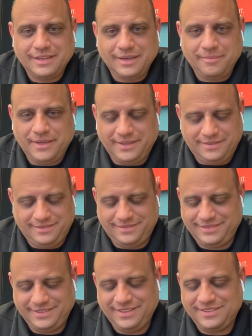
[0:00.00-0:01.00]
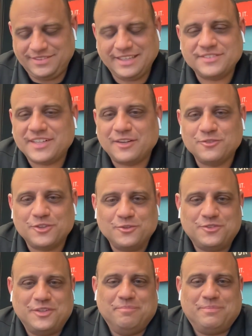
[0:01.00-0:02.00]
I mean, it, it sounds
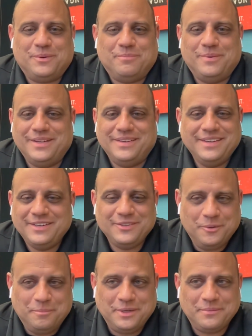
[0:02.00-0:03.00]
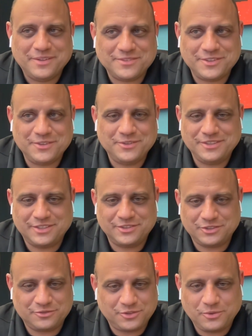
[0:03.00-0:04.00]
so simple, but nobody wants to do it
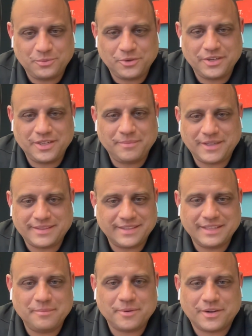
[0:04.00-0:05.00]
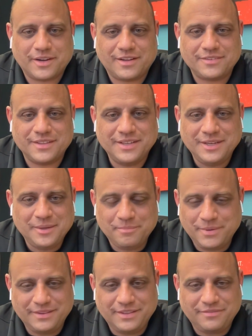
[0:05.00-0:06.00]
because you're so worried about that labor cost.
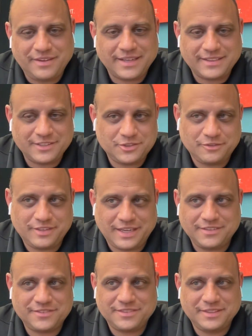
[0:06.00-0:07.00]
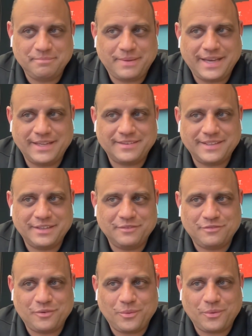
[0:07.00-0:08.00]
But the fact that you're constantly
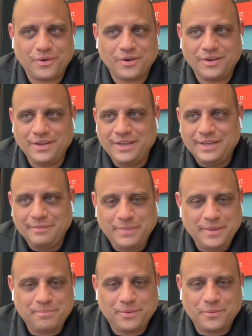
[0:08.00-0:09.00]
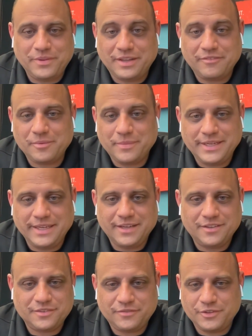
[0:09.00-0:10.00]
battling for people with everybody
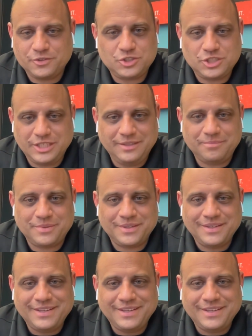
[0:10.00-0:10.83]
else and you're cheap,